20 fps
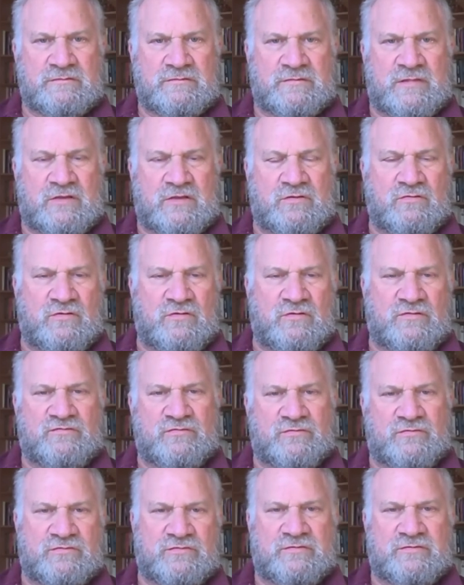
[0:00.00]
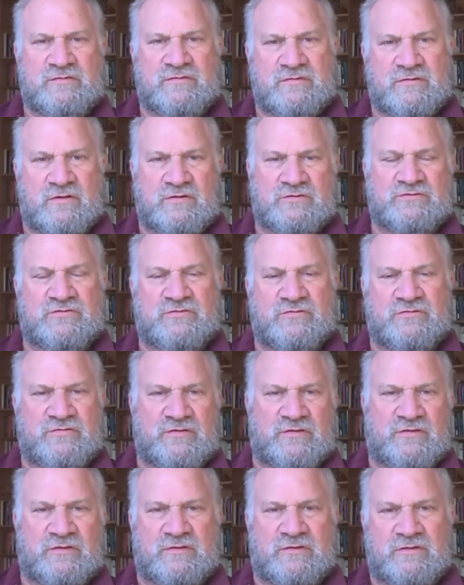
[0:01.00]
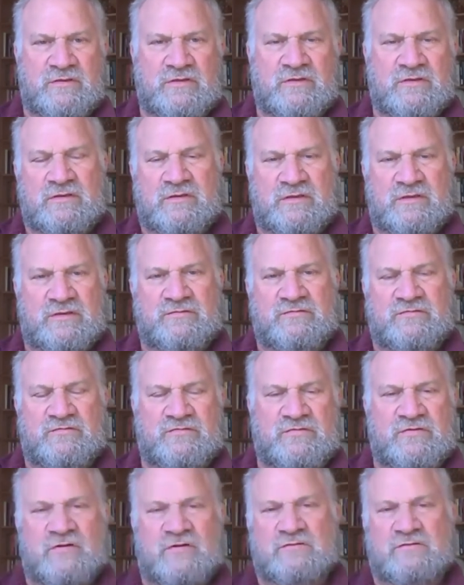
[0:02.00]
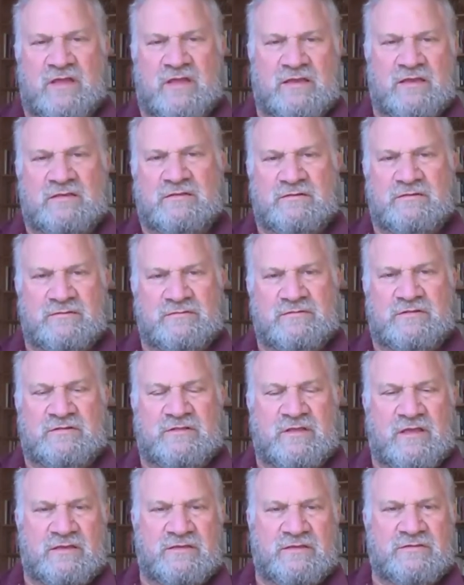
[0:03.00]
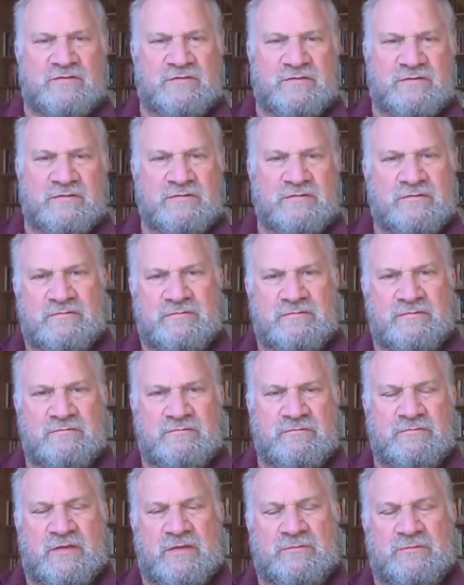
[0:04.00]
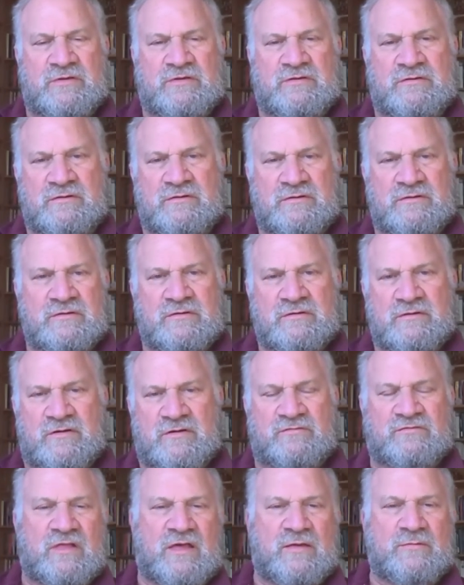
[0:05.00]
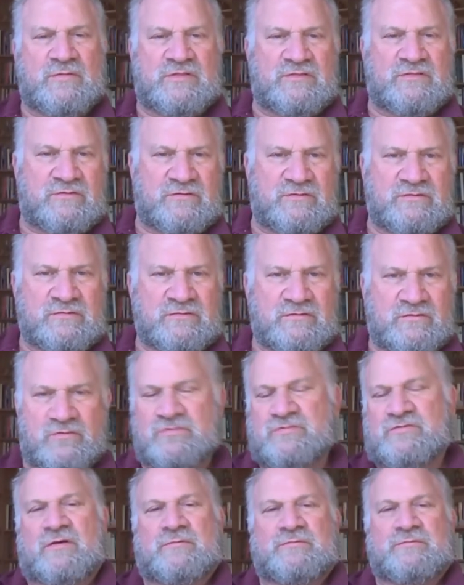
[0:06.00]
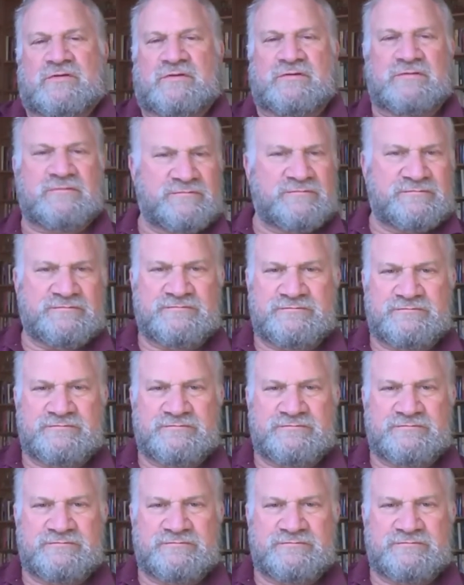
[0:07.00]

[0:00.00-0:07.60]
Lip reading: Like all fruits are juicy, even if you don't like the taste, maybe, of lemons or something.